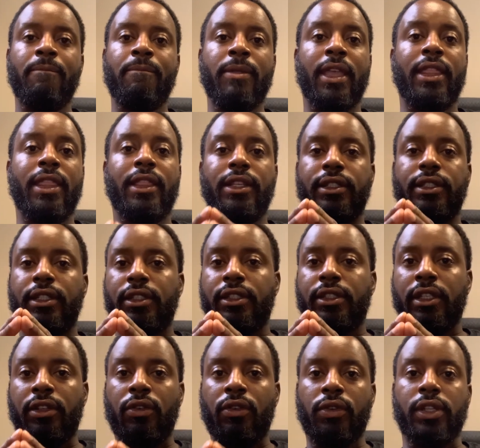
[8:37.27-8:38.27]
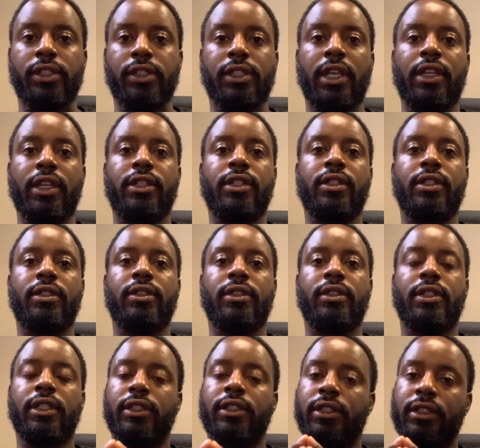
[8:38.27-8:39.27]
And this is in organizations,
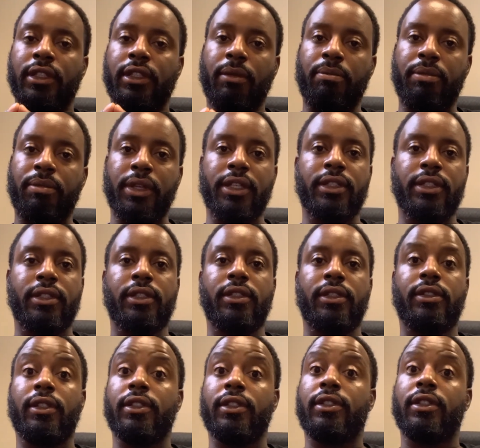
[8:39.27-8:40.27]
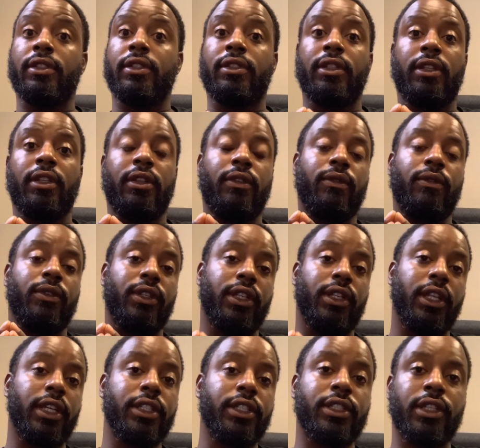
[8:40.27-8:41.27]
this is in business, this is in
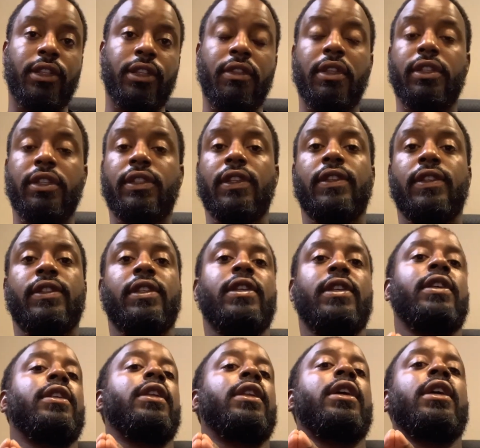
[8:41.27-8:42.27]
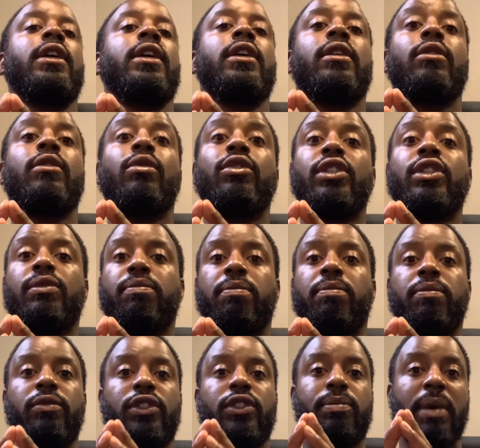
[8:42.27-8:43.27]
religion, this is in
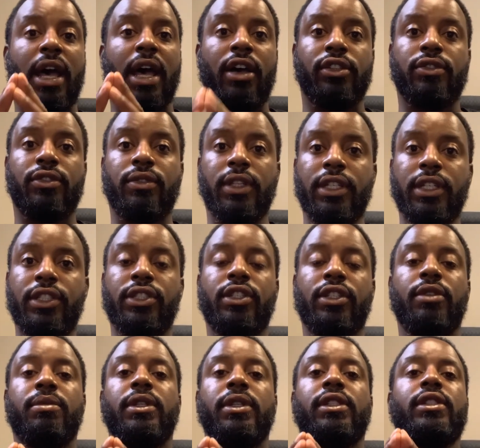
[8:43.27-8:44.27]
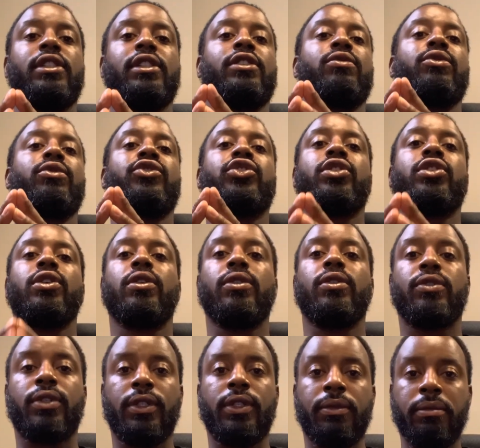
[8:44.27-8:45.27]
spousal relationship, this is with
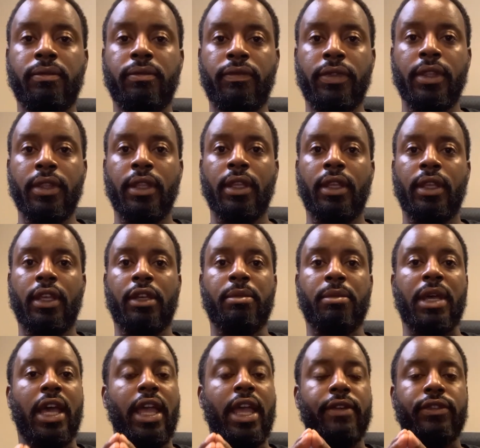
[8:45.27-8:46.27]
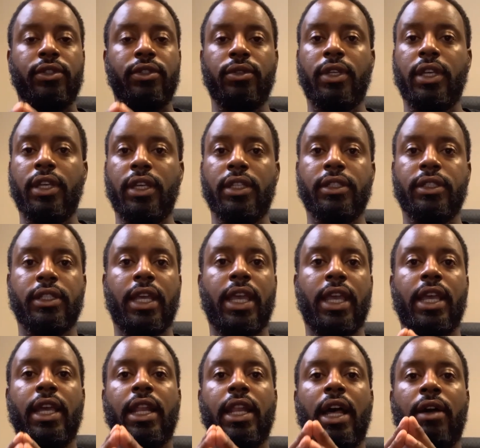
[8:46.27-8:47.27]
children. I mean, I have 2 kids,
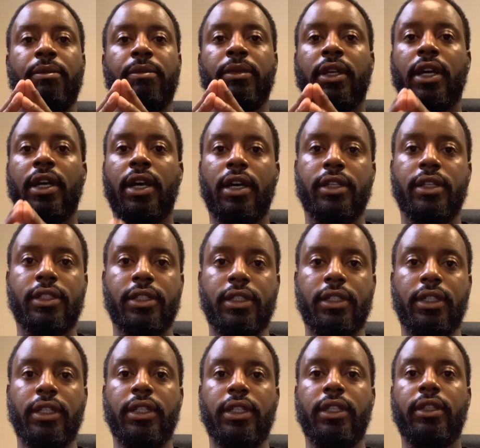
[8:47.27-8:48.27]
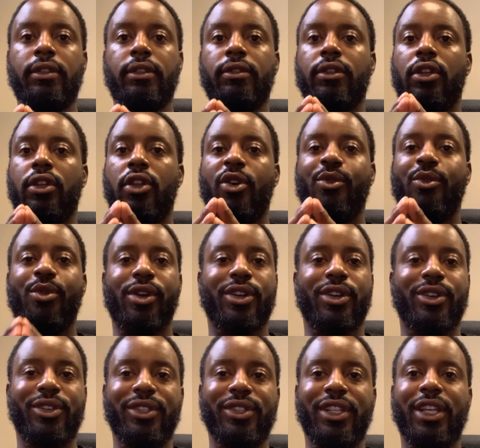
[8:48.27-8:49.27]
and I'm constantly, working
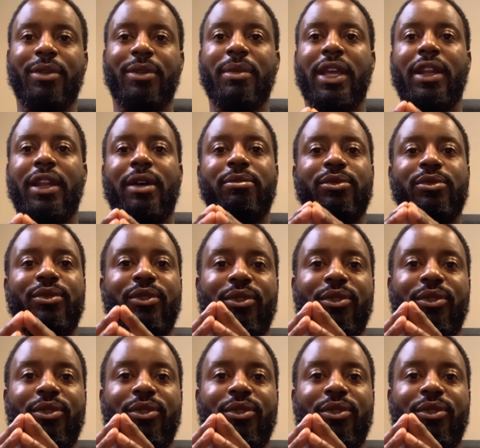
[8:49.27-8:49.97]
on them, and I'm